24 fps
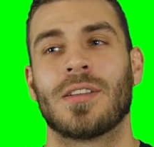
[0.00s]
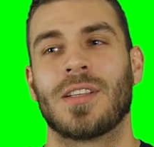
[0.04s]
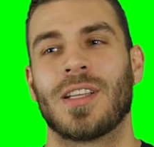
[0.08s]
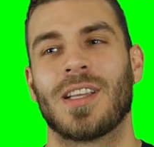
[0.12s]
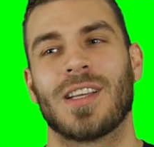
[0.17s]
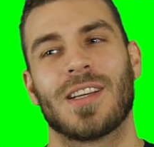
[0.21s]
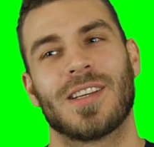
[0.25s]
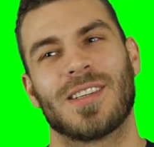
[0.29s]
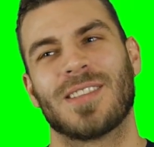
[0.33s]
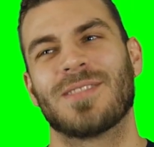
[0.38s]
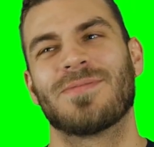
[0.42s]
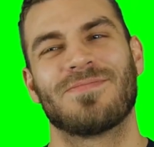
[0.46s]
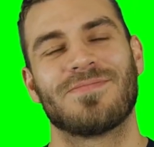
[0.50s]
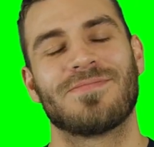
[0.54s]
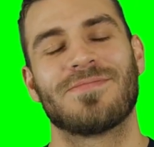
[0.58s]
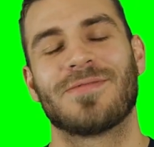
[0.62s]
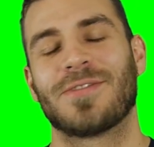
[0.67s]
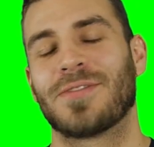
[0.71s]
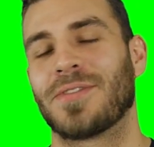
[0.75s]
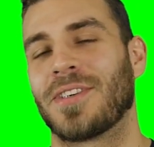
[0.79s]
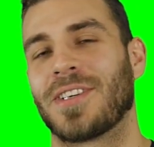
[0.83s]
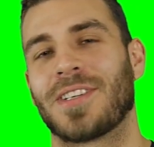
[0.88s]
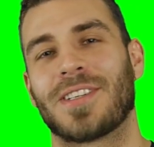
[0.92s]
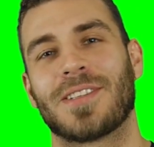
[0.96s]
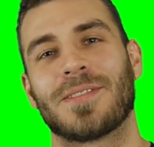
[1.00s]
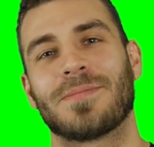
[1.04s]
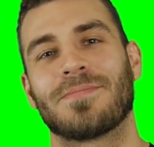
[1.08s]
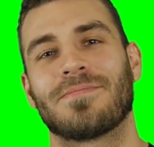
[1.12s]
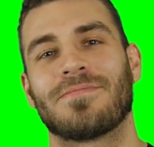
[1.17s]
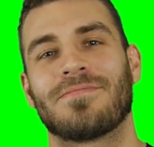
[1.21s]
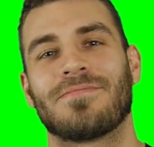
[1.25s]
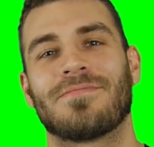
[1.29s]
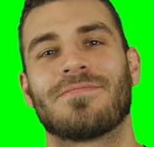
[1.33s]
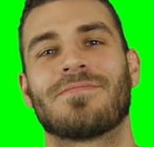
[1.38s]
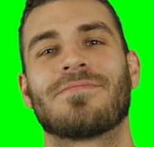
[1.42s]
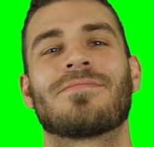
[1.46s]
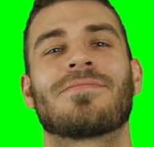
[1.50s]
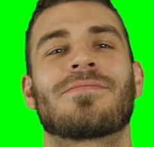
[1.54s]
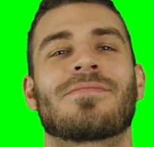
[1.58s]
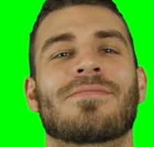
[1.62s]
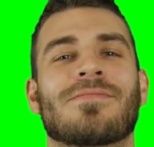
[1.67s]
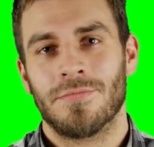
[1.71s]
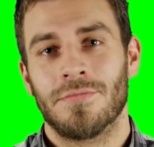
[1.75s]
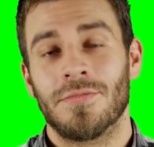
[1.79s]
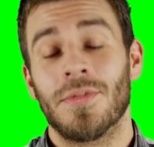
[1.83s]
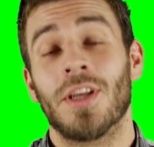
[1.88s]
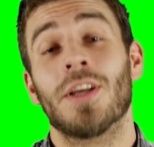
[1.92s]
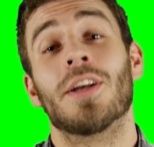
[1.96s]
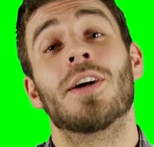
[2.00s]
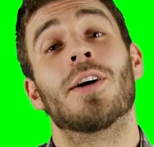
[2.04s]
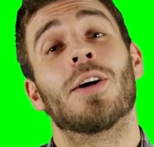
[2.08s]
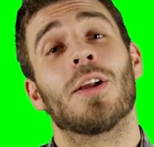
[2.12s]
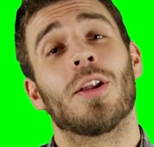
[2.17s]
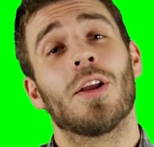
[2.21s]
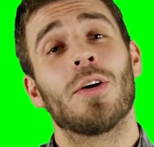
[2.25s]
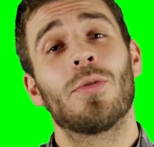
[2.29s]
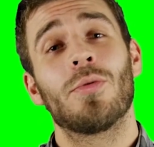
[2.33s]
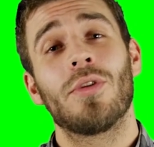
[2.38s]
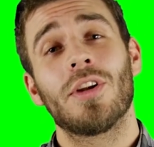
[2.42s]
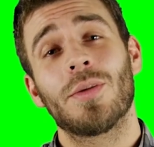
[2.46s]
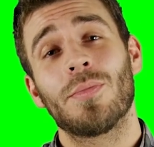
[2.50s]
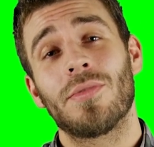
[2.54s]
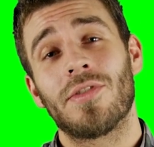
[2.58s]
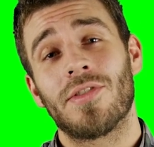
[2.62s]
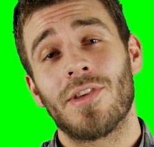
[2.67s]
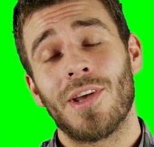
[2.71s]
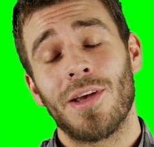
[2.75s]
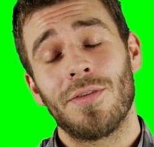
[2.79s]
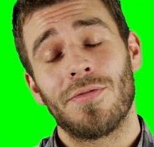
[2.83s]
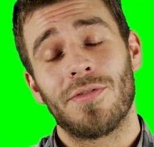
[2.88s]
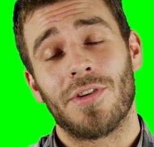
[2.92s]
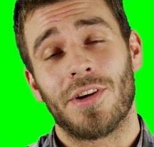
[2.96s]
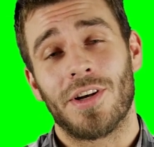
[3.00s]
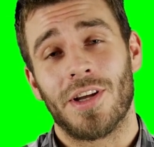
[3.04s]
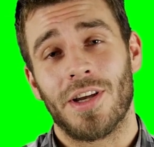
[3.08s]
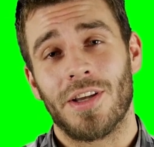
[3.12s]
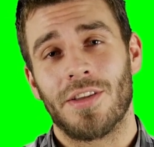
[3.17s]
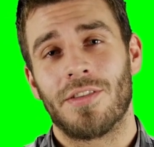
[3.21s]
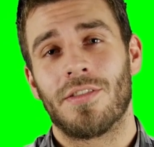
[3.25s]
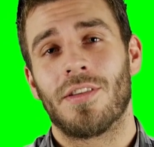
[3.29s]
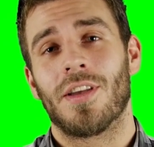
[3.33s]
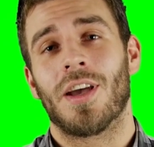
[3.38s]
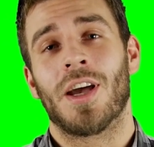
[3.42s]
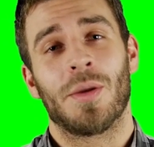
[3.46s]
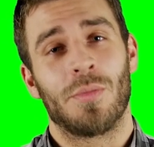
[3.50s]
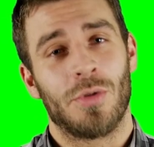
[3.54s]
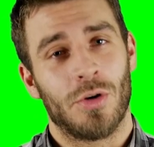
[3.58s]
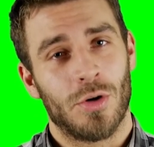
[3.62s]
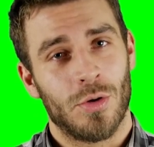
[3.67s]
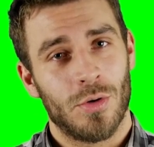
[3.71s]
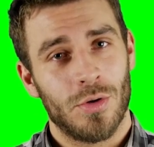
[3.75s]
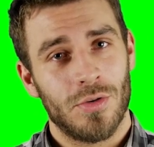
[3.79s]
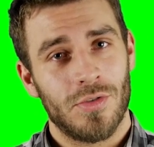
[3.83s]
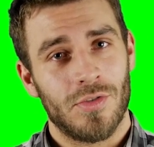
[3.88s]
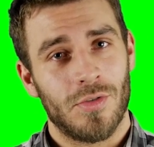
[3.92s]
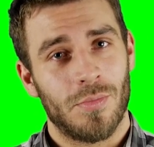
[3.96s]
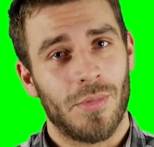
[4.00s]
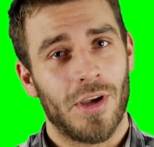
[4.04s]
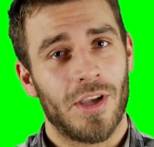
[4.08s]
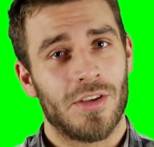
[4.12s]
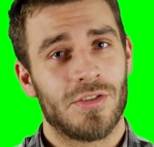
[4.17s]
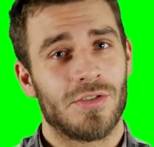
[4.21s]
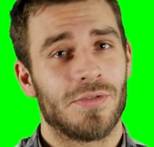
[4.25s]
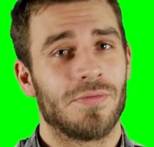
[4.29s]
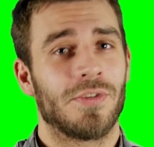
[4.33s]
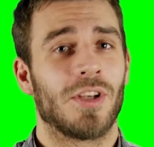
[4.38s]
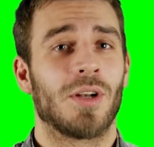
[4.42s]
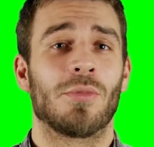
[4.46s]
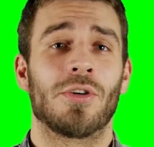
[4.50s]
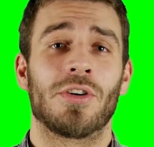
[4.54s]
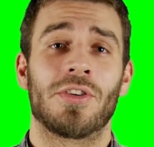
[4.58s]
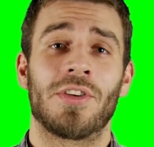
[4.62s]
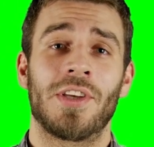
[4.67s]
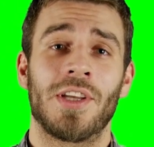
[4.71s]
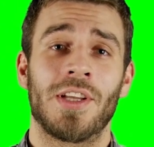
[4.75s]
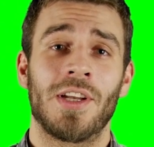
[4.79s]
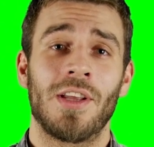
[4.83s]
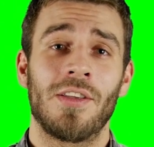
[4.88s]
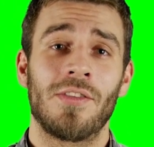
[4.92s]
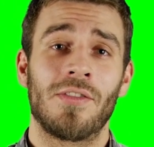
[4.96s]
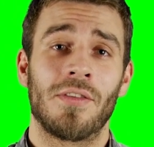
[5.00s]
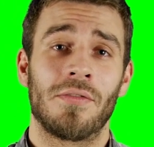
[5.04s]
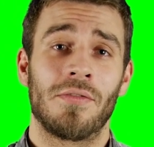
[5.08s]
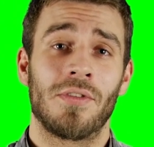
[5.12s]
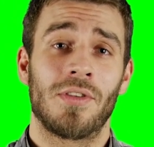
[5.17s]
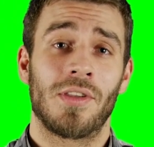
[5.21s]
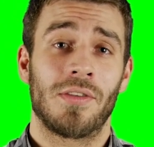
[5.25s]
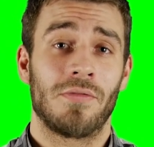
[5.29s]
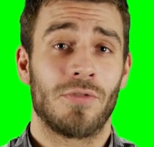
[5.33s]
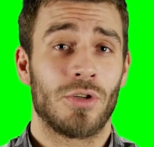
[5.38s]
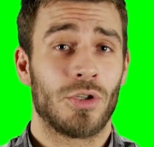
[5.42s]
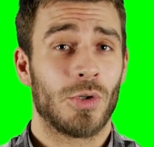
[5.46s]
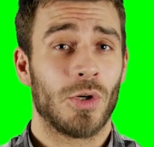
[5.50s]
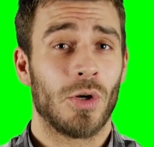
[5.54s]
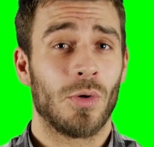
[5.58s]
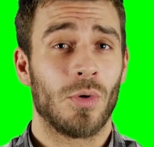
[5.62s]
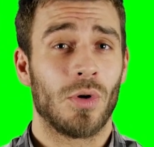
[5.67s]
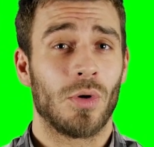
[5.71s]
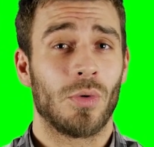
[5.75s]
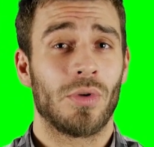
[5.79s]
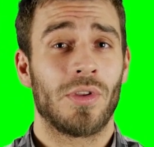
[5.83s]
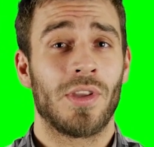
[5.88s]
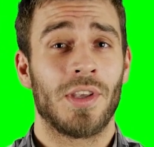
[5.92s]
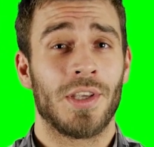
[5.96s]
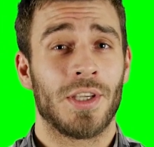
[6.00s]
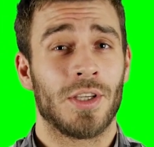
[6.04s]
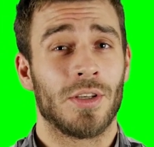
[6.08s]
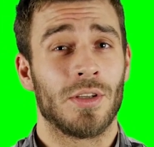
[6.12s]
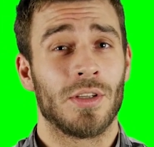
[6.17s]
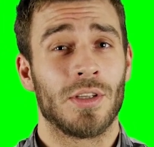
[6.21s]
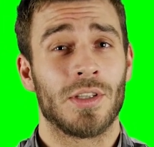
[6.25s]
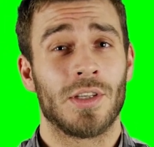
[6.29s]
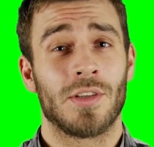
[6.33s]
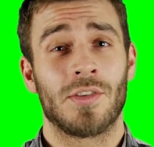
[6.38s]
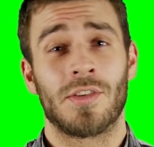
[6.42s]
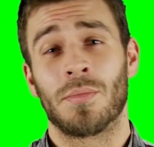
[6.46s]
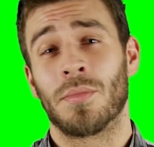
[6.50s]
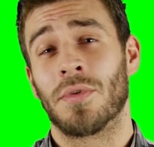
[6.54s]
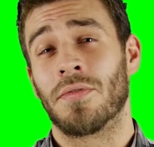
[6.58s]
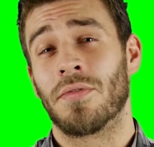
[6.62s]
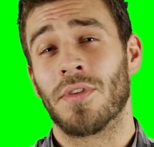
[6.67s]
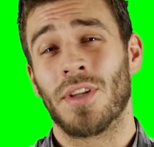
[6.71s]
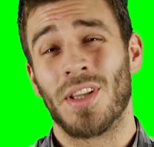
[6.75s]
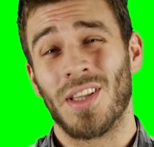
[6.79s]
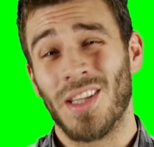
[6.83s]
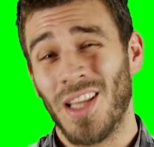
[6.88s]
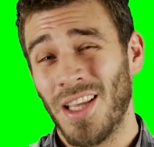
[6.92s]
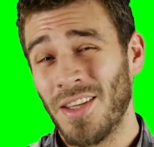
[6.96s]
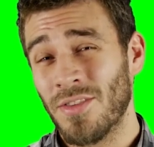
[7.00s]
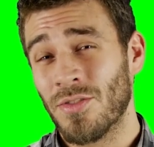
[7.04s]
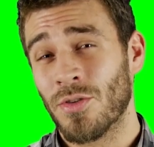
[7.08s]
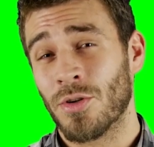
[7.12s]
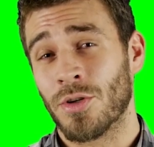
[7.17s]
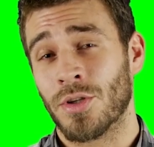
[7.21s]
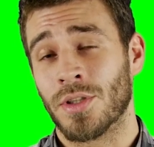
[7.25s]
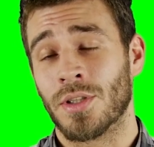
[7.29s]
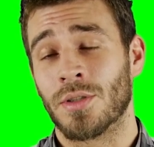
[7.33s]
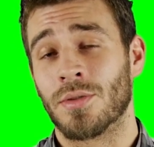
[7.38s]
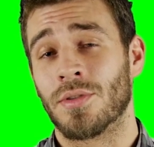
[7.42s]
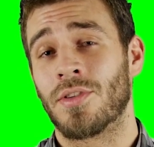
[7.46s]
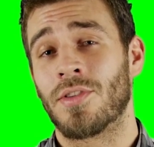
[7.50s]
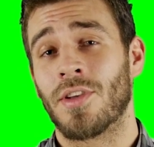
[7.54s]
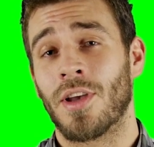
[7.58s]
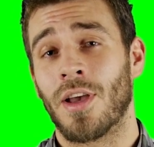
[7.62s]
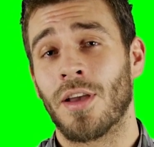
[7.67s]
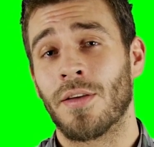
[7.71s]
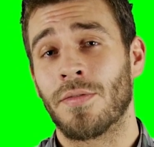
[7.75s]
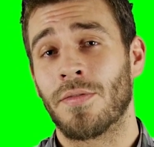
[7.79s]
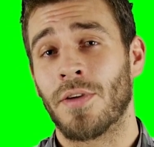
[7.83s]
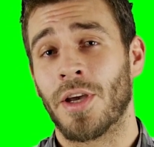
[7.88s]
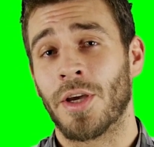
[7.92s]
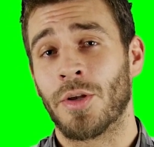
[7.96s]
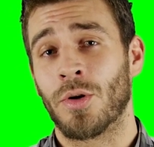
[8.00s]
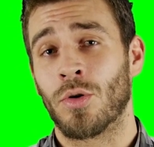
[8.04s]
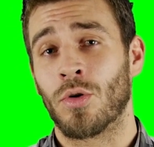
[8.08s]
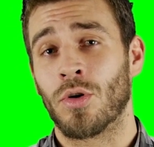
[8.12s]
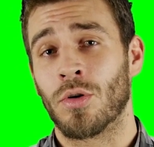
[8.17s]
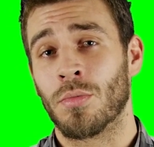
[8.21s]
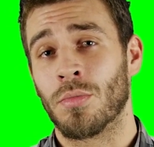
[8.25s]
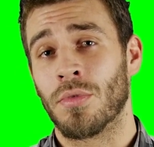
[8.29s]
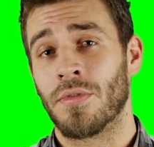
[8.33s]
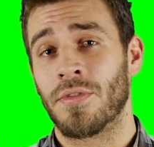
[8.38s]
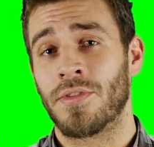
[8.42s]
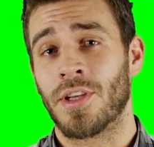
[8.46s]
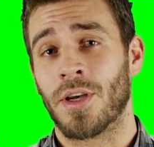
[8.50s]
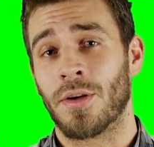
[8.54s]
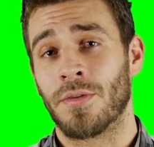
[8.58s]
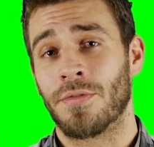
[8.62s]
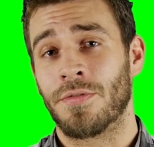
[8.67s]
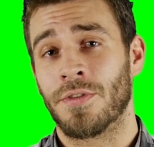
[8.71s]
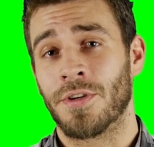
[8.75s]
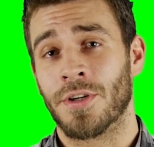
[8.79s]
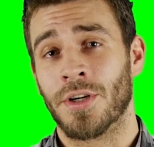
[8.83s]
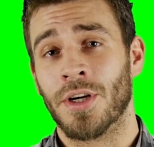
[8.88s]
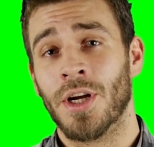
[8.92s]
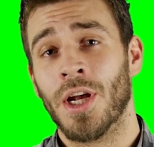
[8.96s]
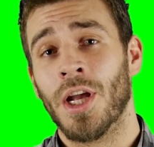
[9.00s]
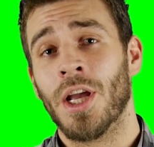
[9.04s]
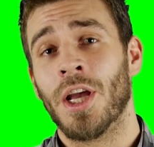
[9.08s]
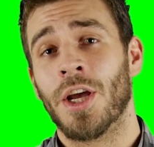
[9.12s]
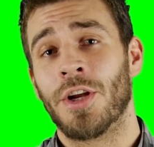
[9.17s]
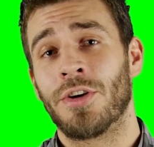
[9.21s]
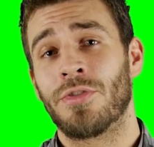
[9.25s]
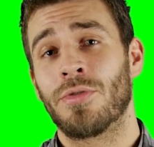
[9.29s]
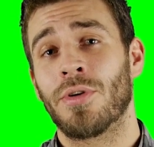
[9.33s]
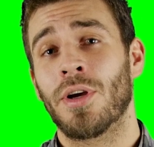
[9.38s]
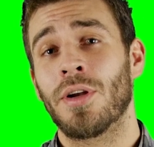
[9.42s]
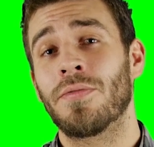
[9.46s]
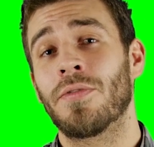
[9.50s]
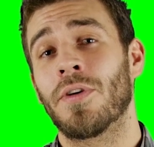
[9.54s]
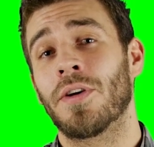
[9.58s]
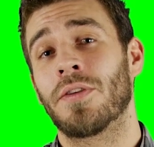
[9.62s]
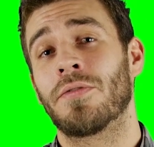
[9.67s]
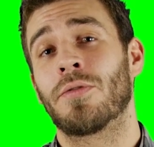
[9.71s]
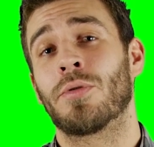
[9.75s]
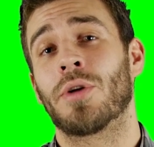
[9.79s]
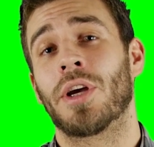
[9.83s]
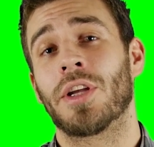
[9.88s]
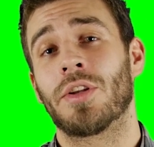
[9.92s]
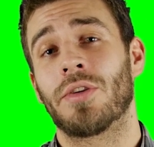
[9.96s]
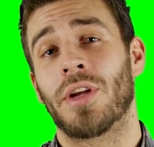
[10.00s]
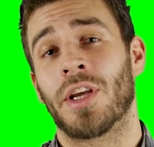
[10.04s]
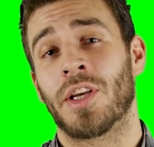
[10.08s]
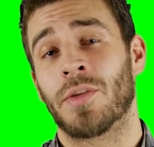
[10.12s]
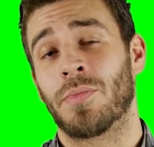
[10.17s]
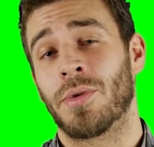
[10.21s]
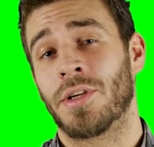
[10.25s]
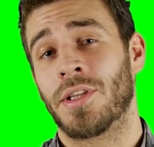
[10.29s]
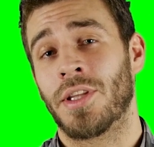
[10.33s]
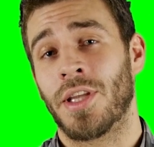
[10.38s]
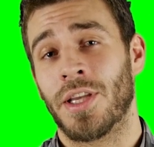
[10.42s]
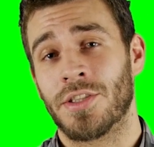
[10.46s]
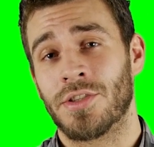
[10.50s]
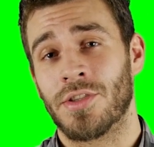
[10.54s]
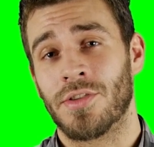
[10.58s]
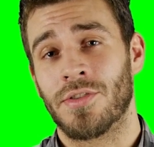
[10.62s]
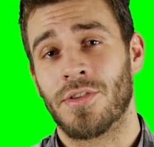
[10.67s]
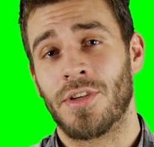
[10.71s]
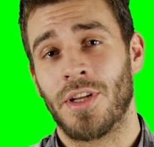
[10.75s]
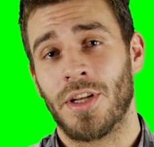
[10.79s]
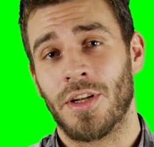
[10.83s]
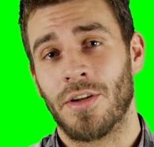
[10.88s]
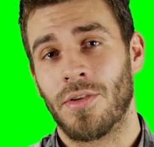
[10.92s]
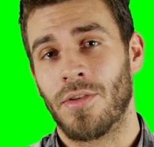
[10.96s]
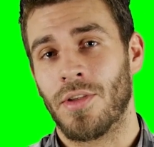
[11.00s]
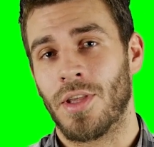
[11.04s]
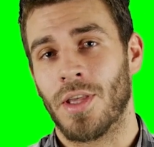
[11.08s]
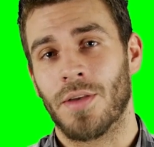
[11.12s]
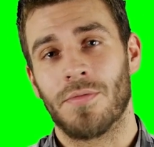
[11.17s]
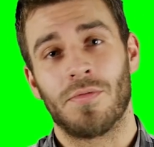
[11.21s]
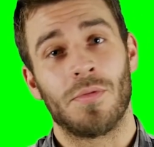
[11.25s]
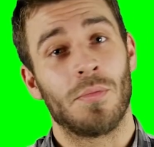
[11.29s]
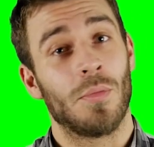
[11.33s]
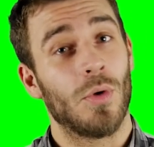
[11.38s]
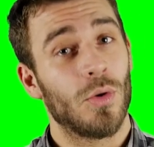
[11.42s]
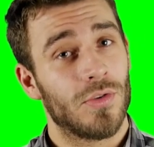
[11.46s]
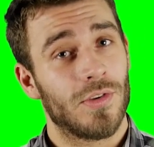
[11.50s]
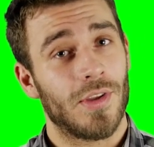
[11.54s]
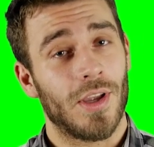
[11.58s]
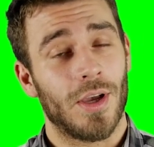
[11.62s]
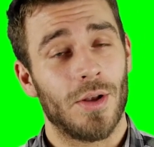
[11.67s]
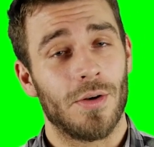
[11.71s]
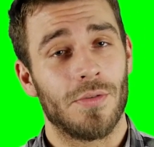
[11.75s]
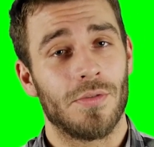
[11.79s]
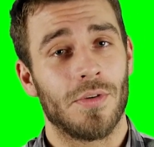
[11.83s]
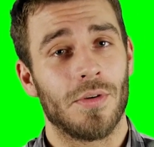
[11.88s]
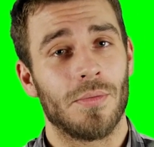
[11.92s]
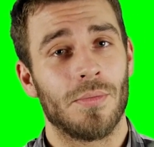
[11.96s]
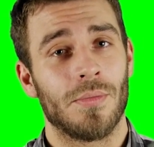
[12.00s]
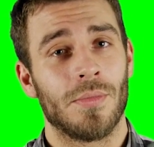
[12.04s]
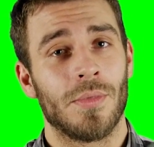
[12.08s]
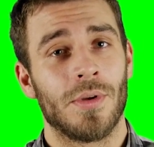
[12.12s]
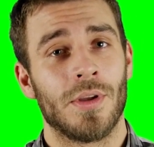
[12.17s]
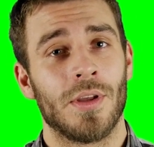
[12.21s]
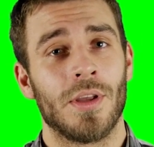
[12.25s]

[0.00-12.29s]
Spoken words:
Yeah, fuck. Hello and welcome to Sci-Fi Night. I'm your host, Sebastian Mendel Martinez, and this is the show where we take a look at some of the lesser known sci-fi and horror movies out there and try to find the right expectations needed to get the most out of them.